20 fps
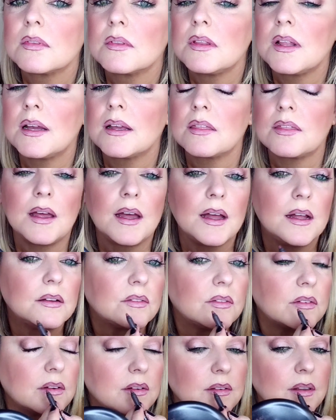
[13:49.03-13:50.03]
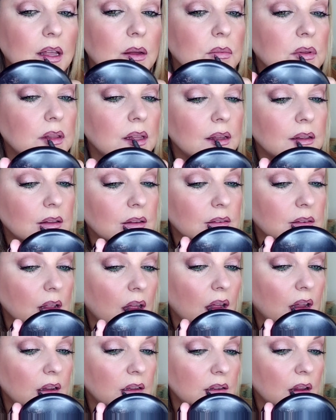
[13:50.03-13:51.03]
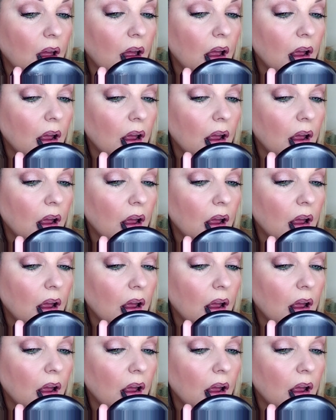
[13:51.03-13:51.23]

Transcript: Like that, same on the other side.